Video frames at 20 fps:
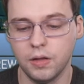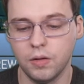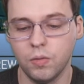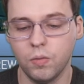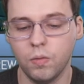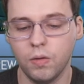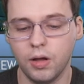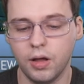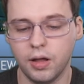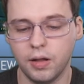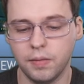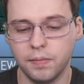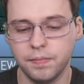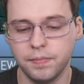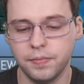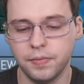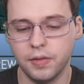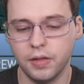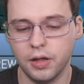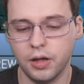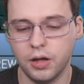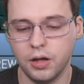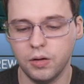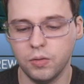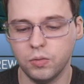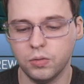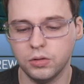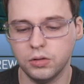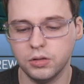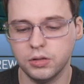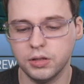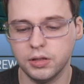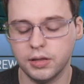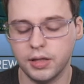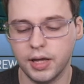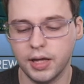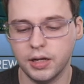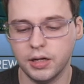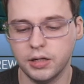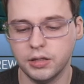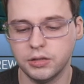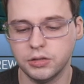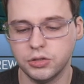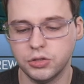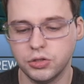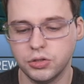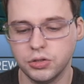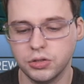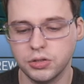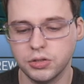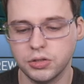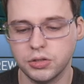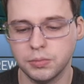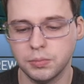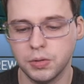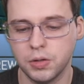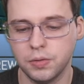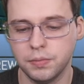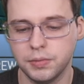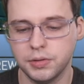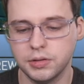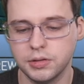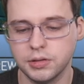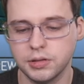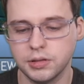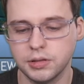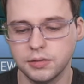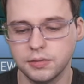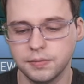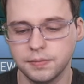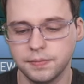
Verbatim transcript: Well, I will look at that in just a moment.